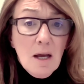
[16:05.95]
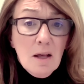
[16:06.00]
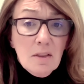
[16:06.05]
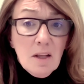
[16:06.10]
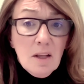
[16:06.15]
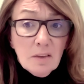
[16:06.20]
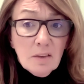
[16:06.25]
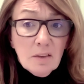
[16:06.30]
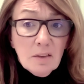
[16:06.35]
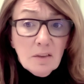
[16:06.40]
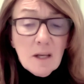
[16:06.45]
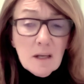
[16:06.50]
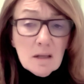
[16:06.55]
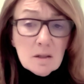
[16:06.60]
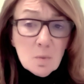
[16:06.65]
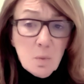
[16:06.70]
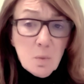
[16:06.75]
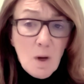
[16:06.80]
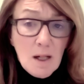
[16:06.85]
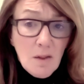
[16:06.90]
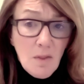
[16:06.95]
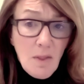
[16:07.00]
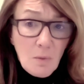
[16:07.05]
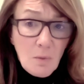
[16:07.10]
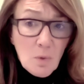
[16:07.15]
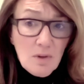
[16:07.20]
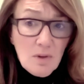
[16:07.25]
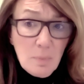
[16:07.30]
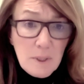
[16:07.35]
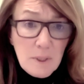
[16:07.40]
The other thing as well
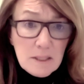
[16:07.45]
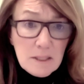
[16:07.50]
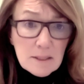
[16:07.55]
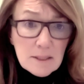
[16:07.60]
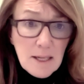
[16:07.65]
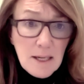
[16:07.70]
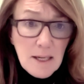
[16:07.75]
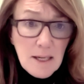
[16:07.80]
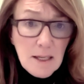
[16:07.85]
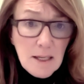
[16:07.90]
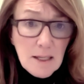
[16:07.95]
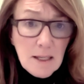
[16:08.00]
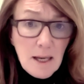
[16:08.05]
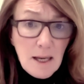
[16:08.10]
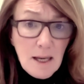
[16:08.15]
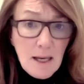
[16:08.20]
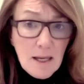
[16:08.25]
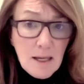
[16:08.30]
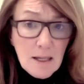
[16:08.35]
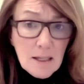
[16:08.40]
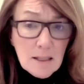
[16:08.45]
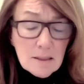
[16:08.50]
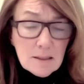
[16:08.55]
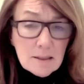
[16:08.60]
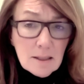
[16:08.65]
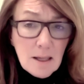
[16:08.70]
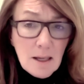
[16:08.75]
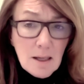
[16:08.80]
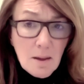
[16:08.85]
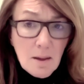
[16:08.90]
that we've been seeing
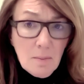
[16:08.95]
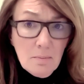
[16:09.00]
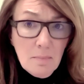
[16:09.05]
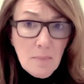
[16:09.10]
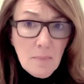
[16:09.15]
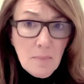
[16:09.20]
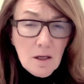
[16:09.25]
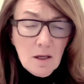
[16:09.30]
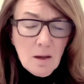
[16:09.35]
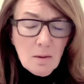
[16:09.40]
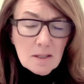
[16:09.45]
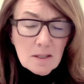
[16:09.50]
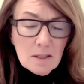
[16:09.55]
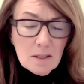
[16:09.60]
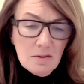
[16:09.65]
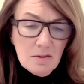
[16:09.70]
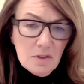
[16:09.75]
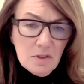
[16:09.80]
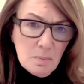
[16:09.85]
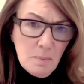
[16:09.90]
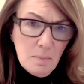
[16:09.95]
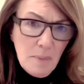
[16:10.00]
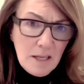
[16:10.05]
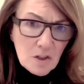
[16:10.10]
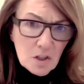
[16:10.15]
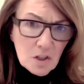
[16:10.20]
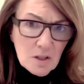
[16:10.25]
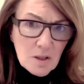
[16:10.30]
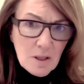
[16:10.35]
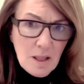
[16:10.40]
is, as I've just
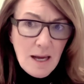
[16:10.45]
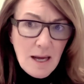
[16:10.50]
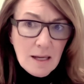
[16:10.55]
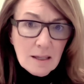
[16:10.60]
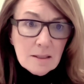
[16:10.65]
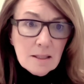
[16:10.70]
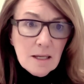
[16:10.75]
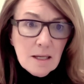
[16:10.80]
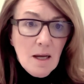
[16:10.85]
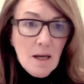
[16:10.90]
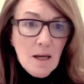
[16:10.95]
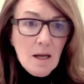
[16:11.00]
mentioned that,